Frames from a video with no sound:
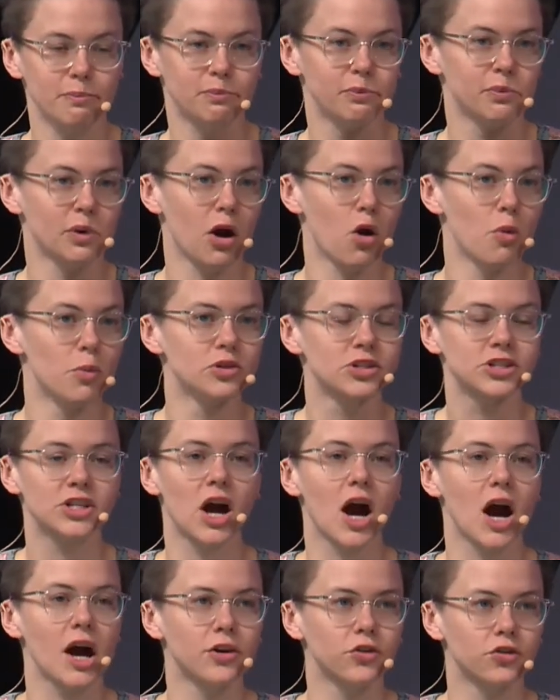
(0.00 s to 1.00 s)
almost
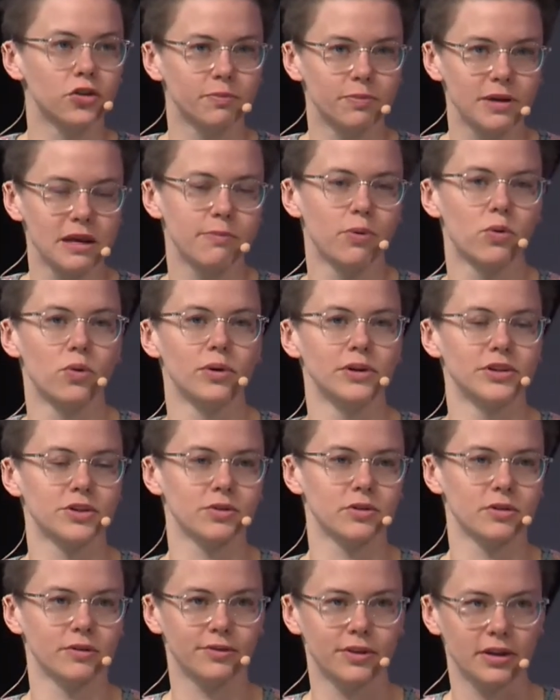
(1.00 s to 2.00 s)
100 people in
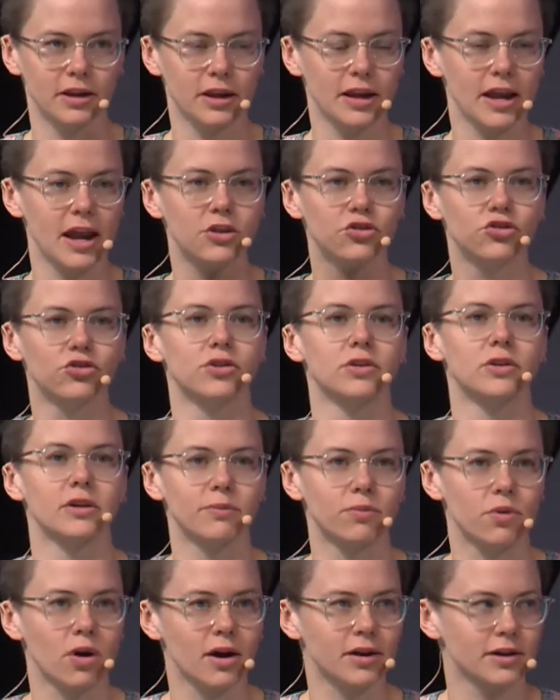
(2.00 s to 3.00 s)
sort of the engineering
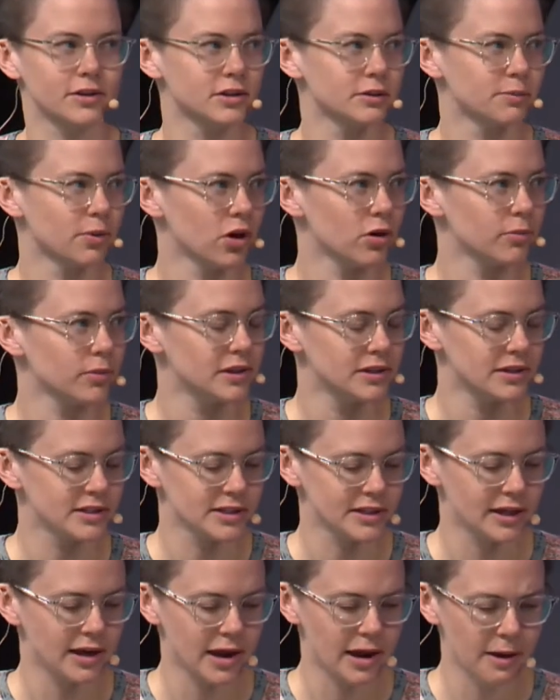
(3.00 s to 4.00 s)
and product
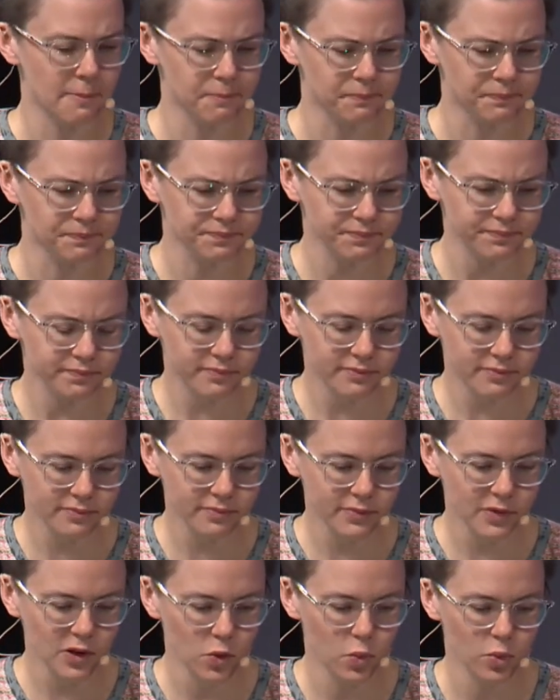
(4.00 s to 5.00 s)
department.
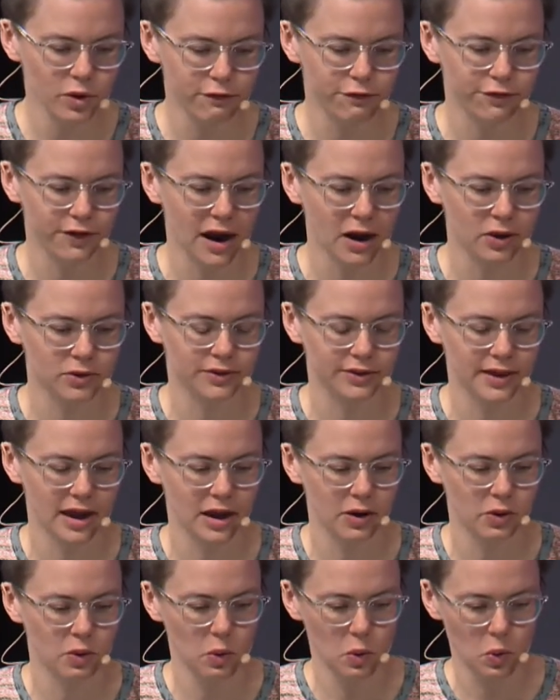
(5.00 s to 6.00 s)
We've found
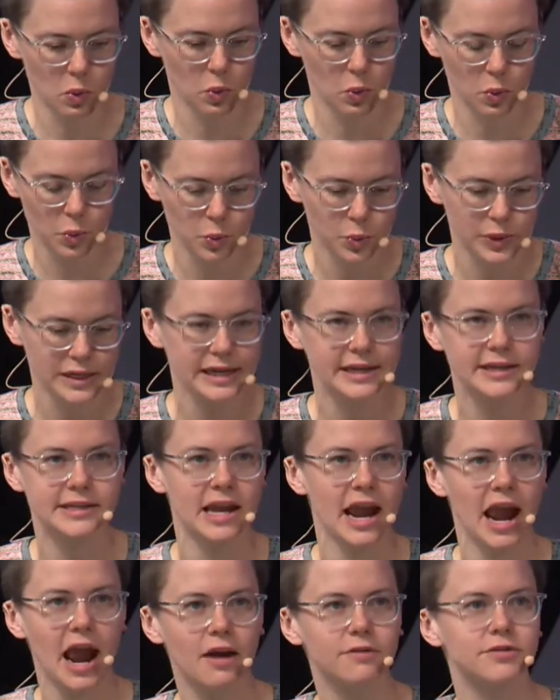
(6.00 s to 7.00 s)
that we need
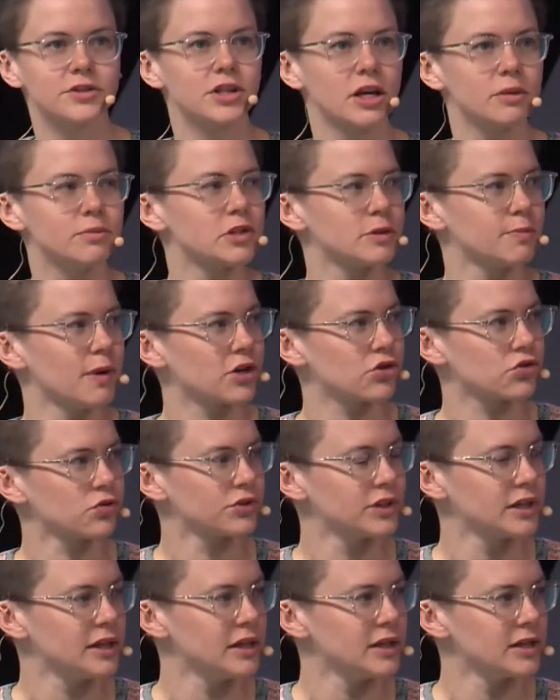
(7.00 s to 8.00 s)
to have some
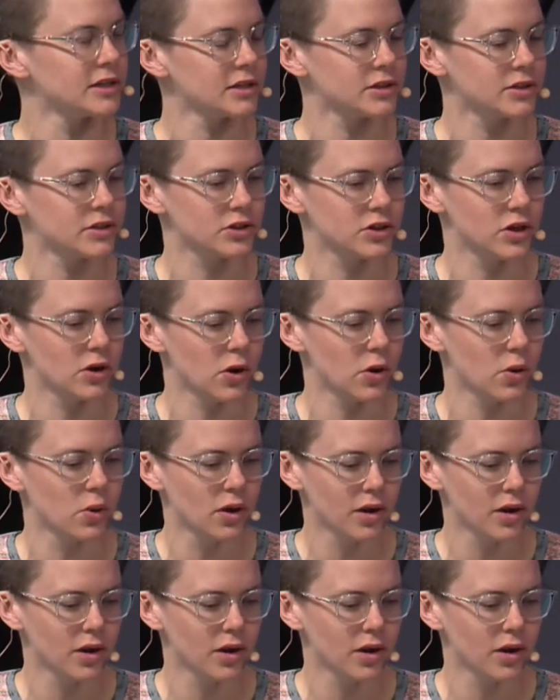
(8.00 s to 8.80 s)
specialties. And so